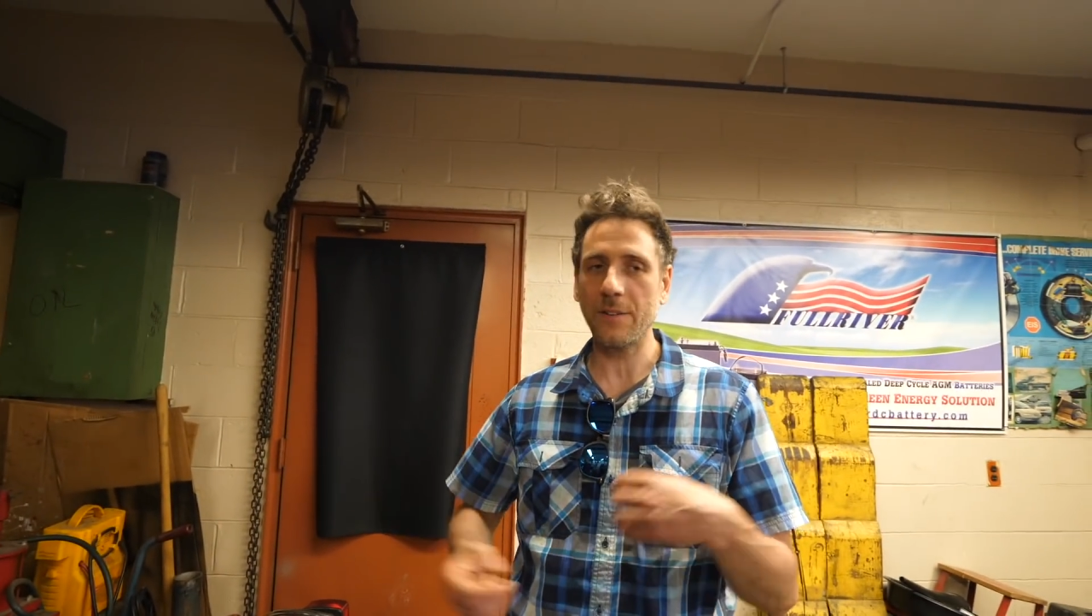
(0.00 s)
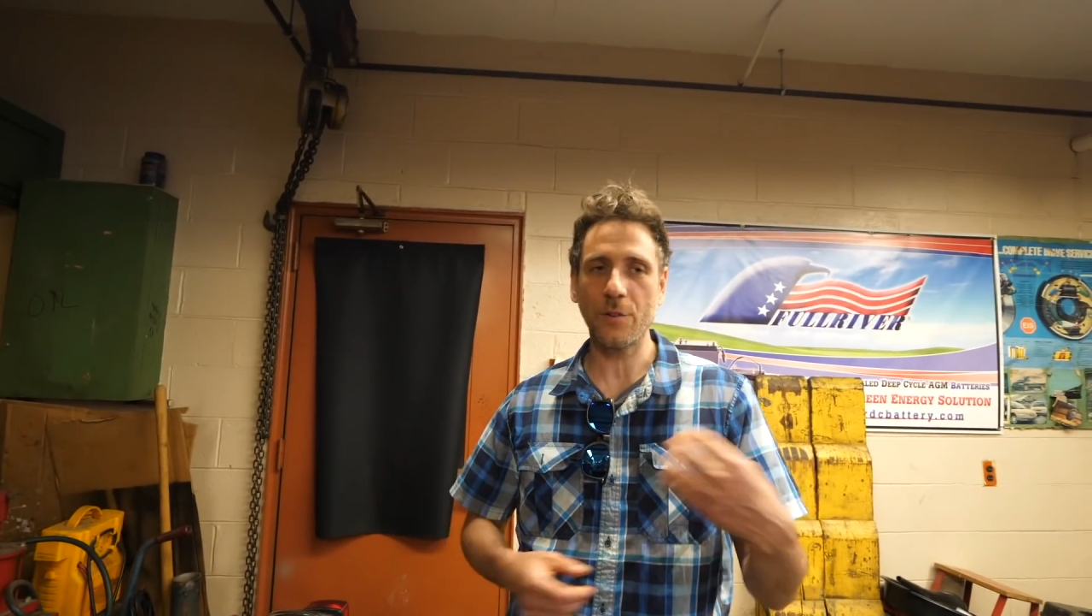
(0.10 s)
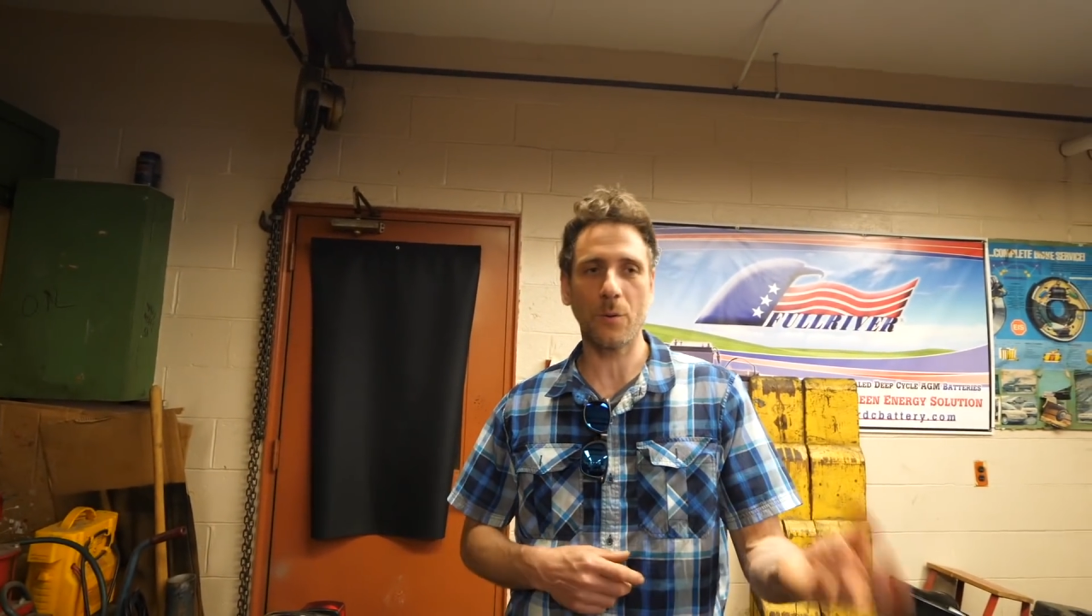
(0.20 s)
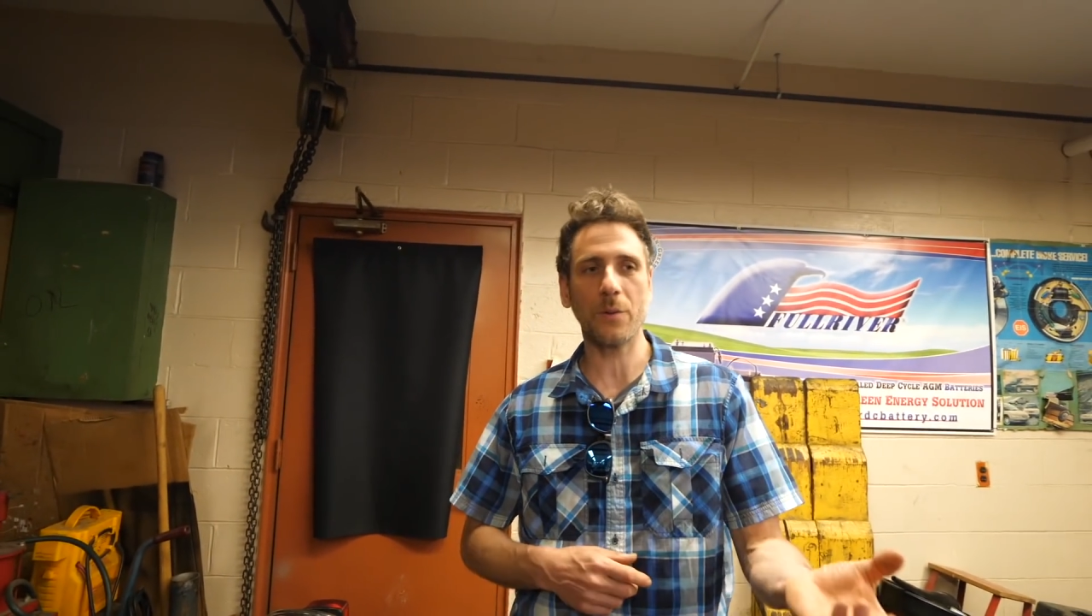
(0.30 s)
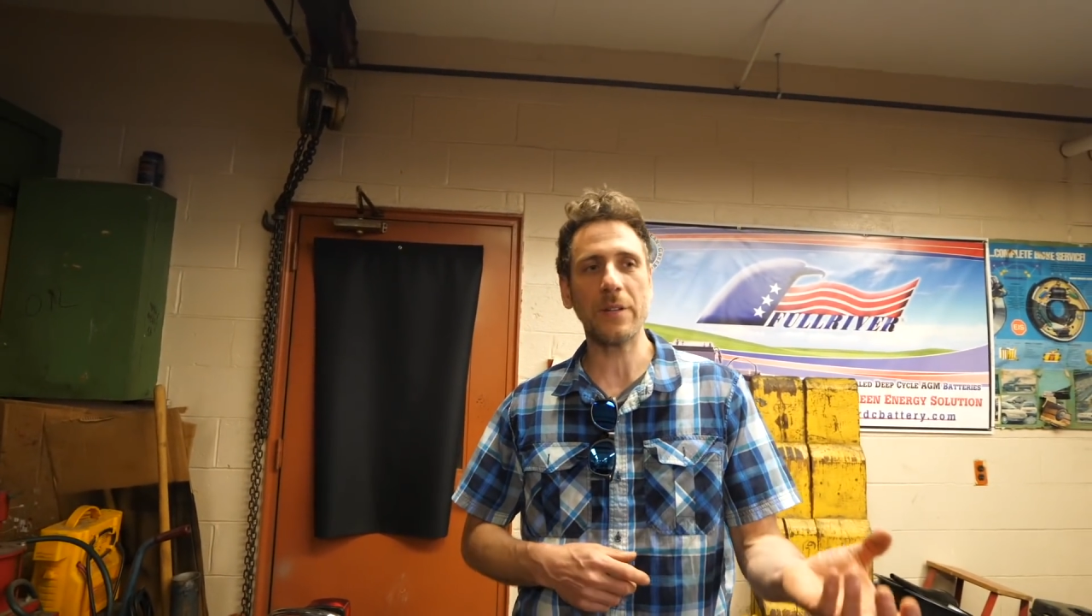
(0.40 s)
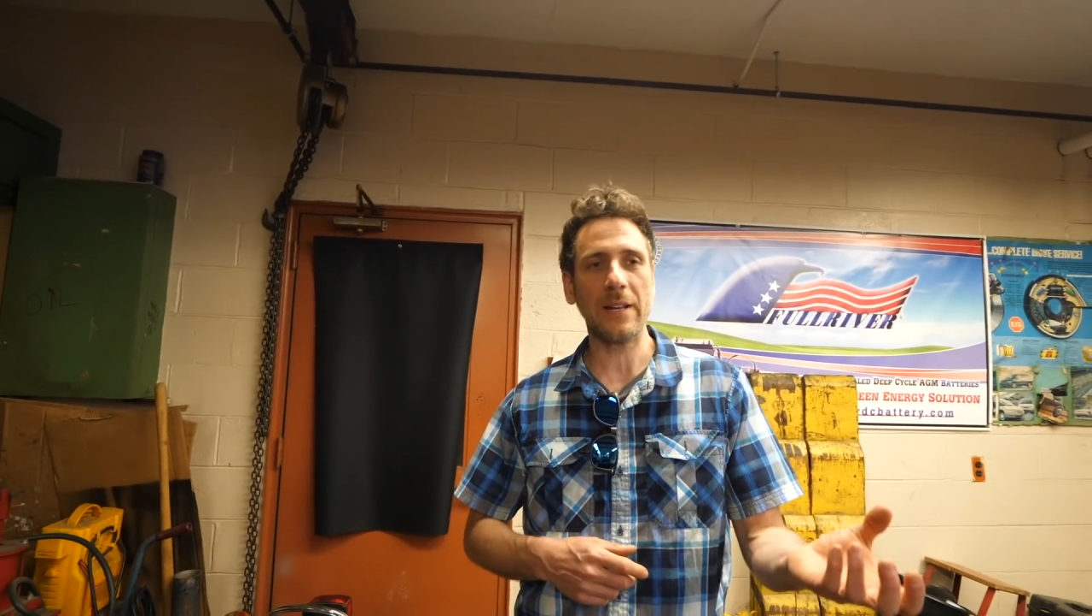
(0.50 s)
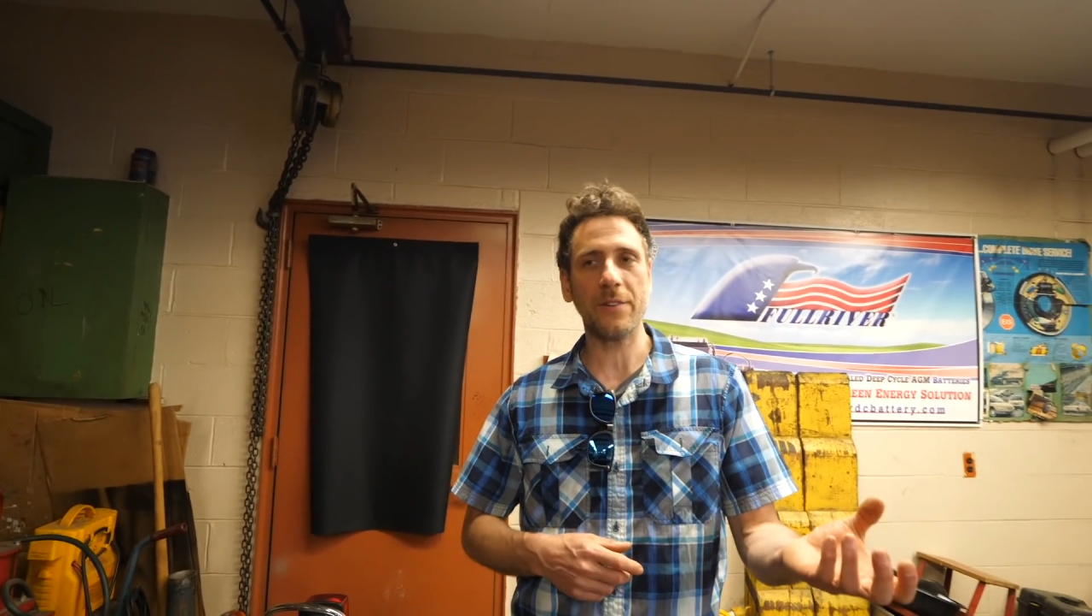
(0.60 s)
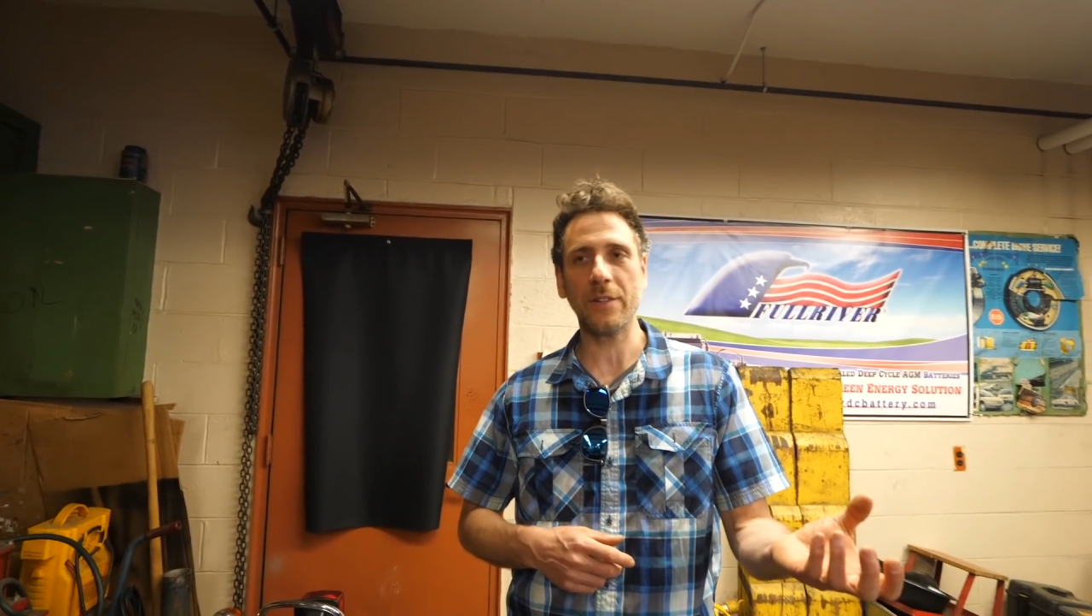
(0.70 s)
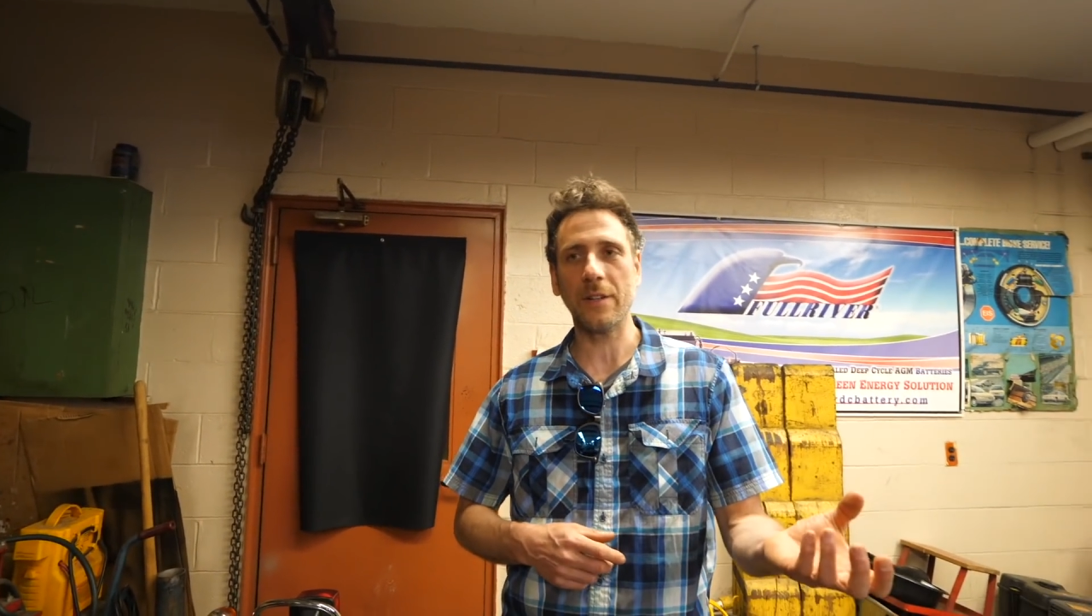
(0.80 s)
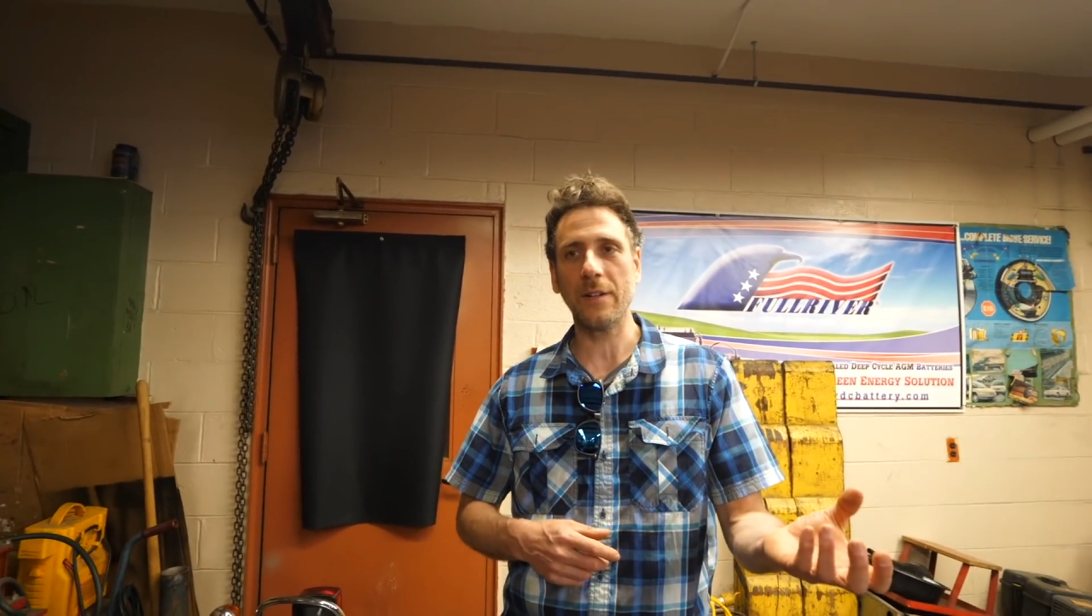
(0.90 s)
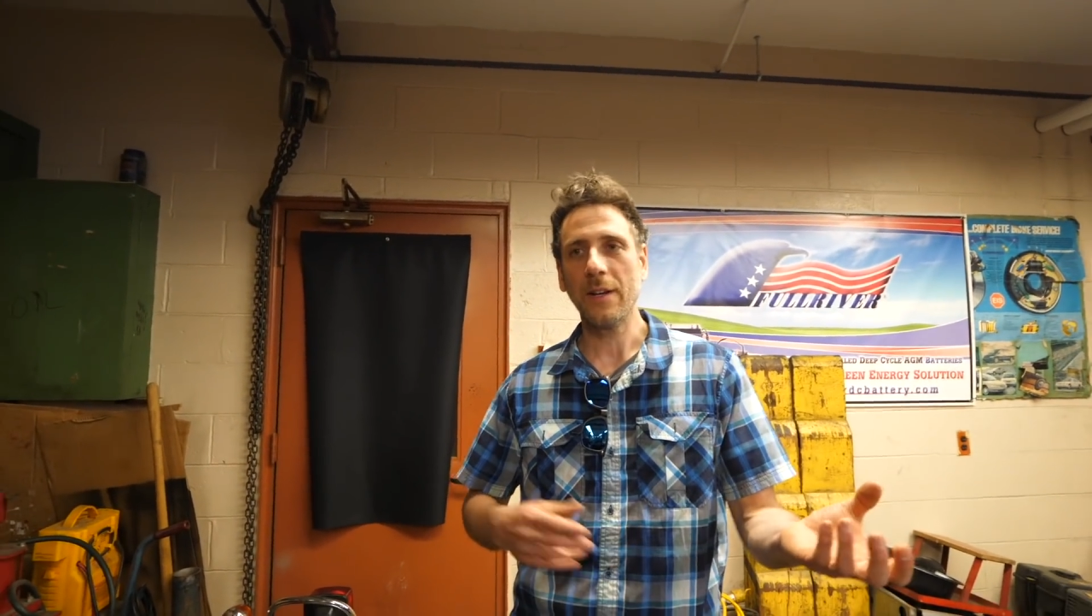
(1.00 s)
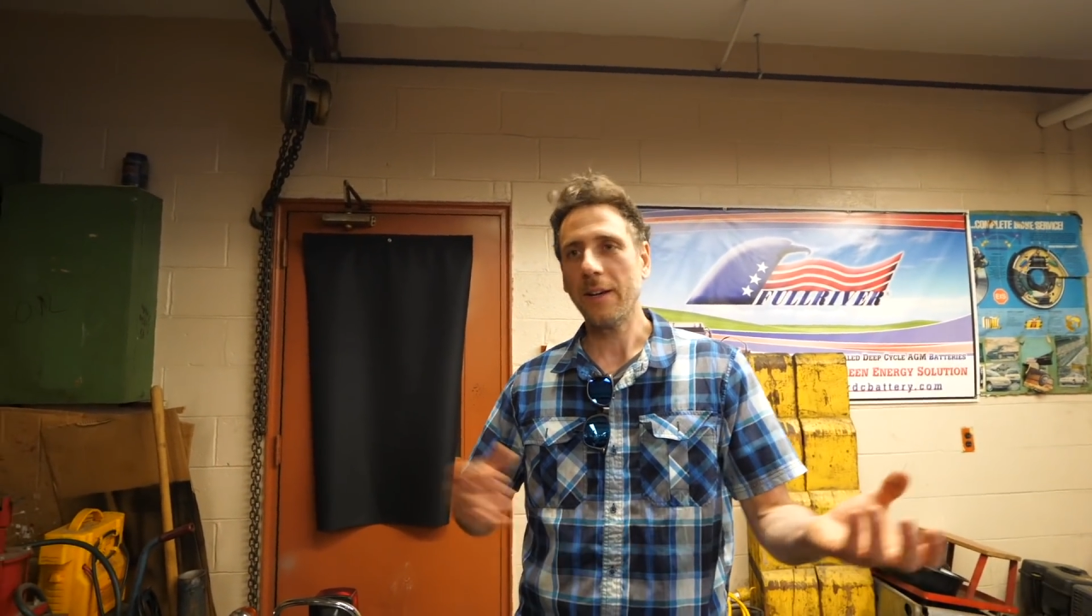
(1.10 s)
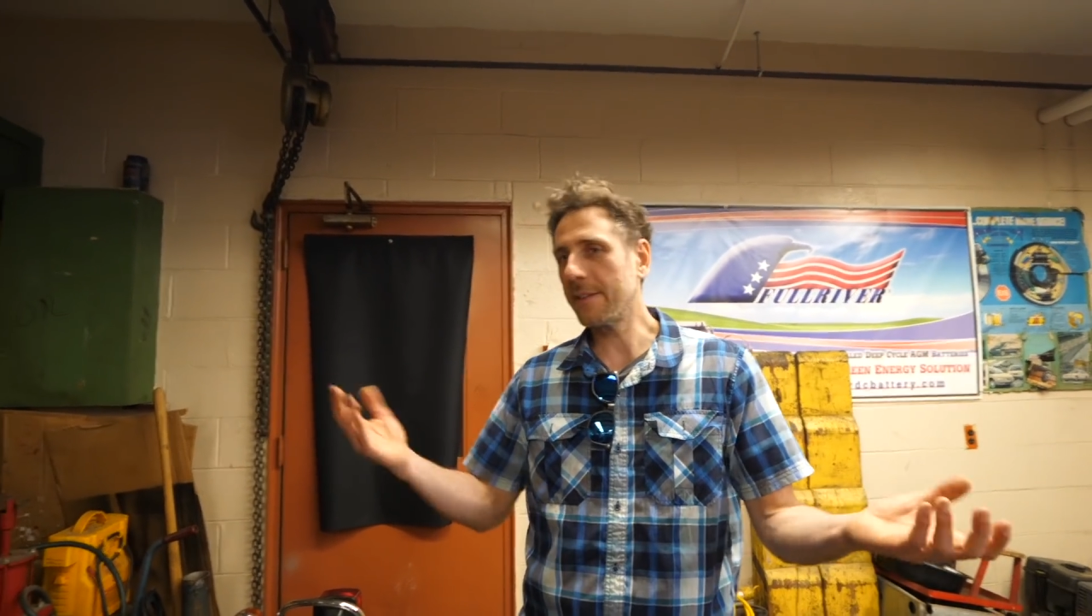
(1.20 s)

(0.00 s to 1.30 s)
into rotation,